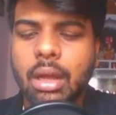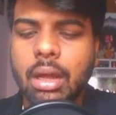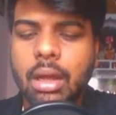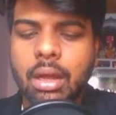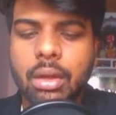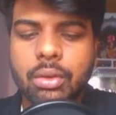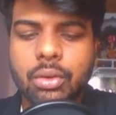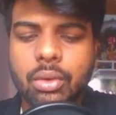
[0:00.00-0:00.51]

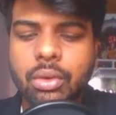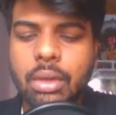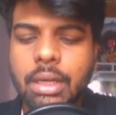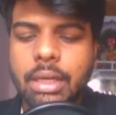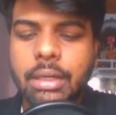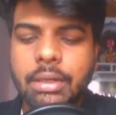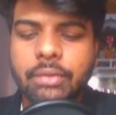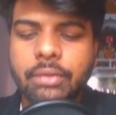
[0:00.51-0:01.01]

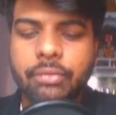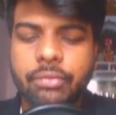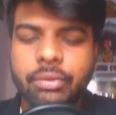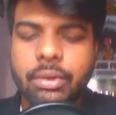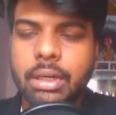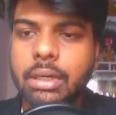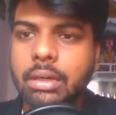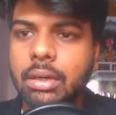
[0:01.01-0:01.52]
google it
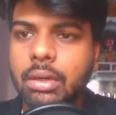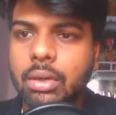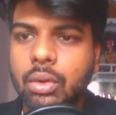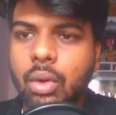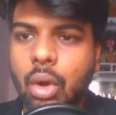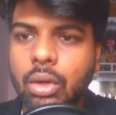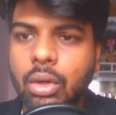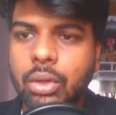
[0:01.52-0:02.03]
for
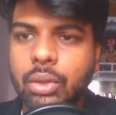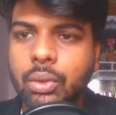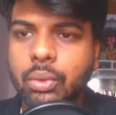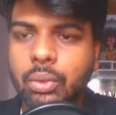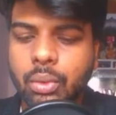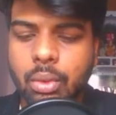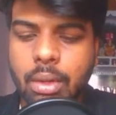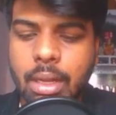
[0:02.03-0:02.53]
call
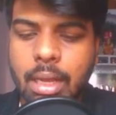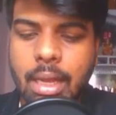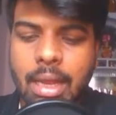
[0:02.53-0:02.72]
to